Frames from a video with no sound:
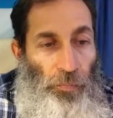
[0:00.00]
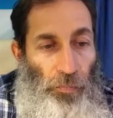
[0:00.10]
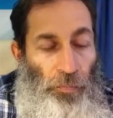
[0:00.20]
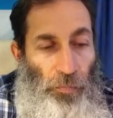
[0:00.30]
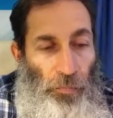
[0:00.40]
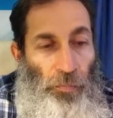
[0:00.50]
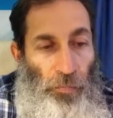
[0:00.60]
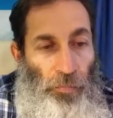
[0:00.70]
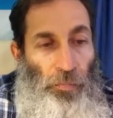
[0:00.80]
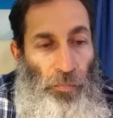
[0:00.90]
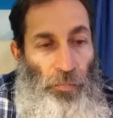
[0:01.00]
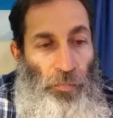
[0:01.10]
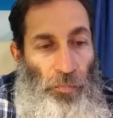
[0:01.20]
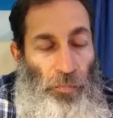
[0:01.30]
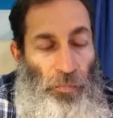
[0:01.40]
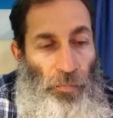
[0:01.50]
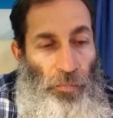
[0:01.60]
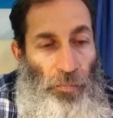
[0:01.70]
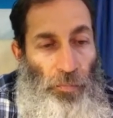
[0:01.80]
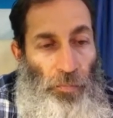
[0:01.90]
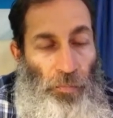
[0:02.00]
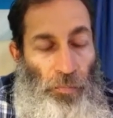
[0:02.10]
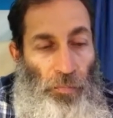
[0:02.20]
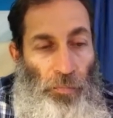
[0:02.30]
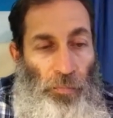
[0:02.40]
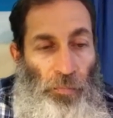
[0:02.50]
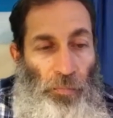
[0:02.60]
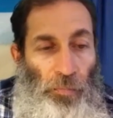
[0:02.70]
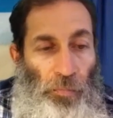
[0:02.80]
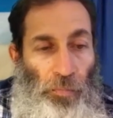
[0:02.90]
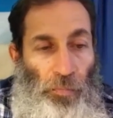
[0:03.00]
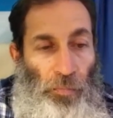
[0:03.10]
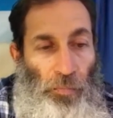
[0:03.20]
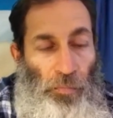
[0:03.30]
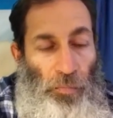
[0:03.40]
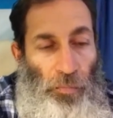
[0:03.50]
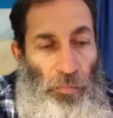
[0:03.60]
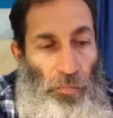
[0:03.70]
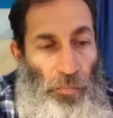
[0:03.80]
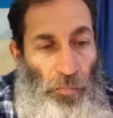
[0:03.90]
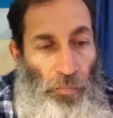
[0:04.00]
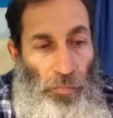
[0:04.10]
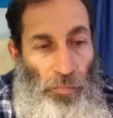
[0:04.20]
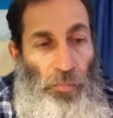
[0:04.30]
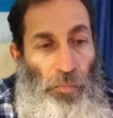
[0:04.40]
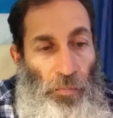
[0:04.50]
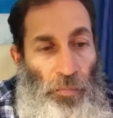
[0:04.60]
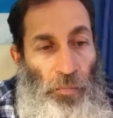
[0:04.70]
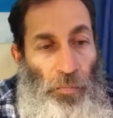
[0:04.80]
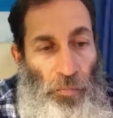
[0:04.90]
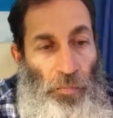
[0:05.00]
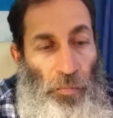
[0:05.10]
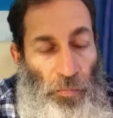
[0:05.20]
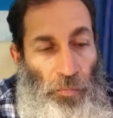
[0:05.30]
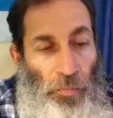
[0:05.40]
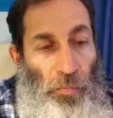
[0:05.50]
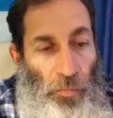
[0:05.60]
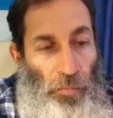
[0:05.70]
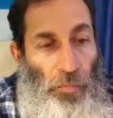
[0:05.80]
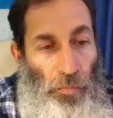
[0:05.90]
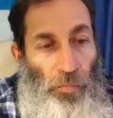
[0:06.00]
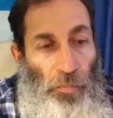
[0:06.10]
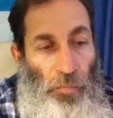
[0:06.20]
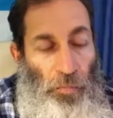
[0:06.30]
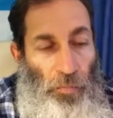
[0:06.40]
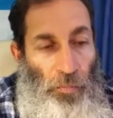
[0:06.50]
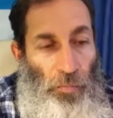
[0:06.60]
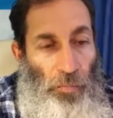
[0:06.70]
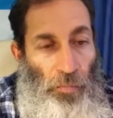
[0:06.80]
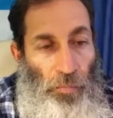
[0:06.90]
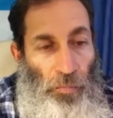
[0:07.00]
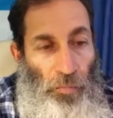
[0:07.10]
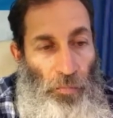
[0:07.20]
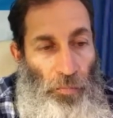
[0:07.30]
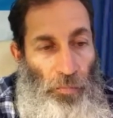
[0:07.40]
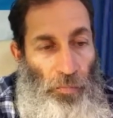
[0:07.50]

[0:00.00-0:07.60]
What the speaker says: (silent)